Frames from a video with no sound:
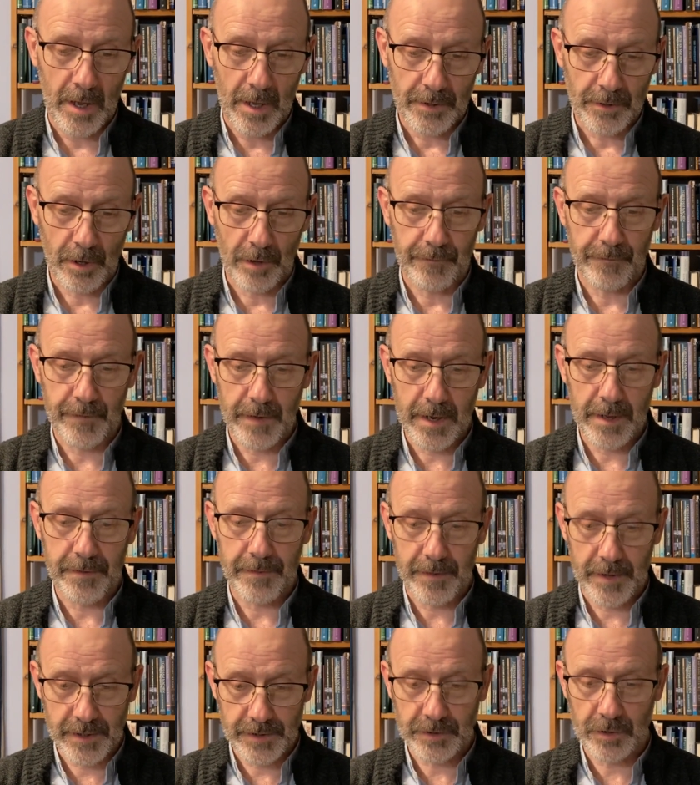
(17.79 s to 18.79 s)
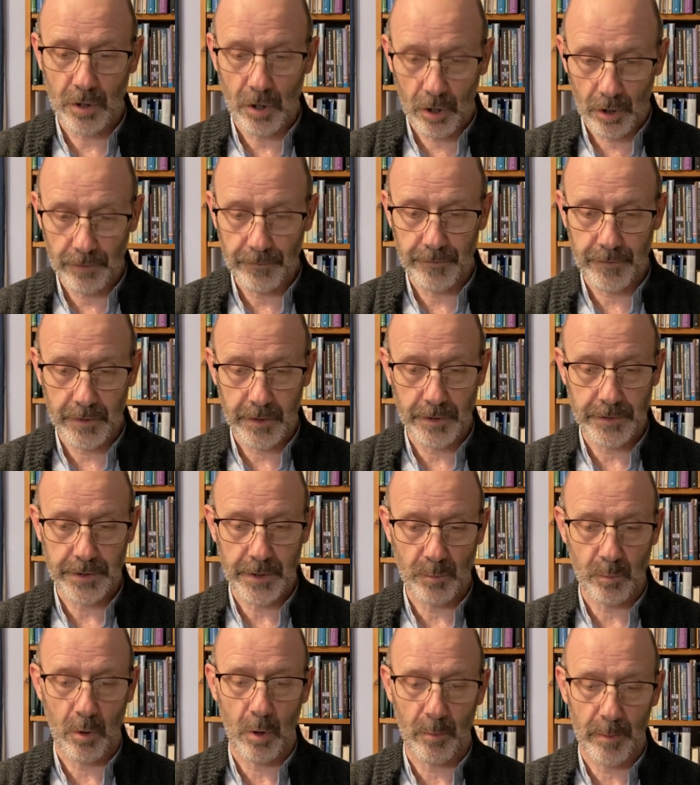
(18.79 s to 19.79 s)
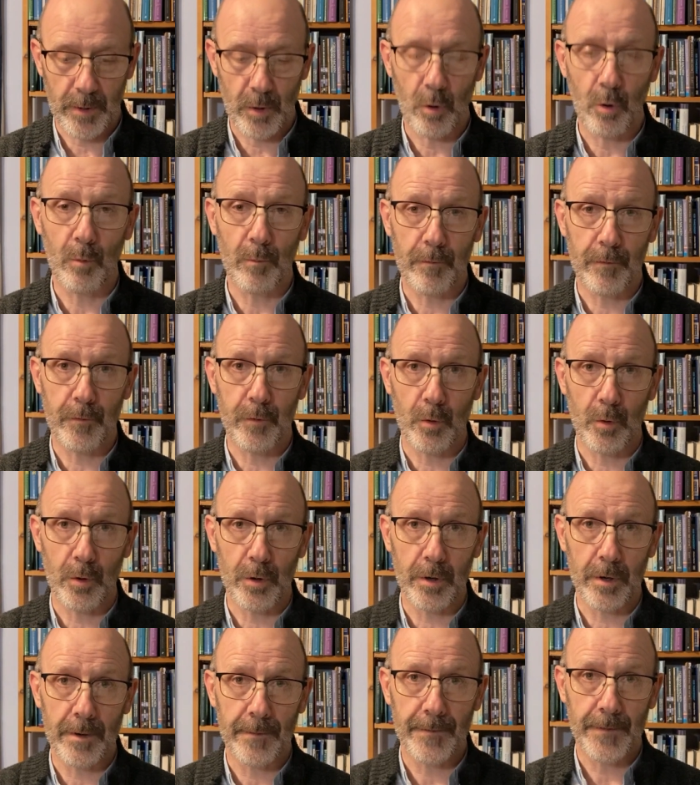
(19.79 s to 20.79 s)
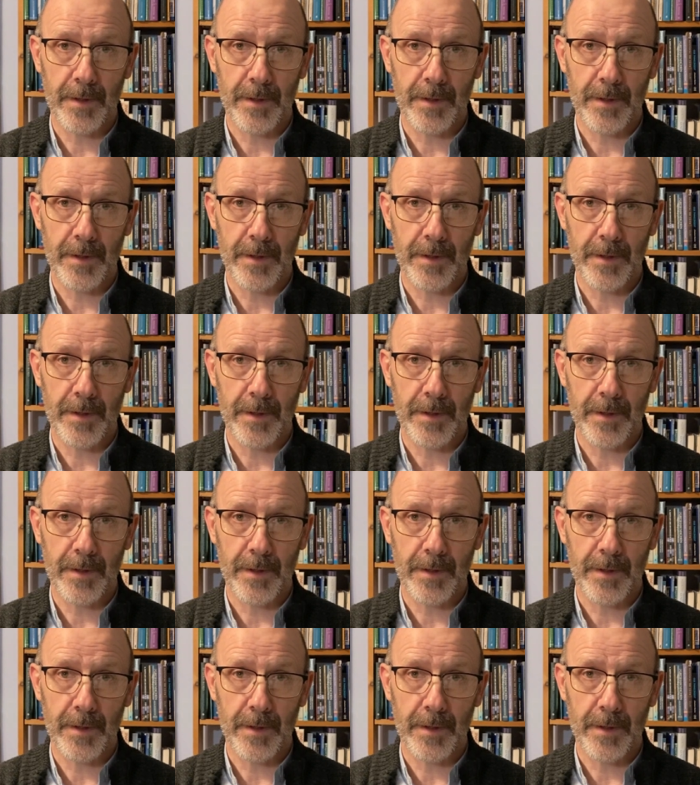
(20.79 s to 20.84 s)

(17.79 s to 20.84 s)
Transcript: Now, faith is confidence in what we hope for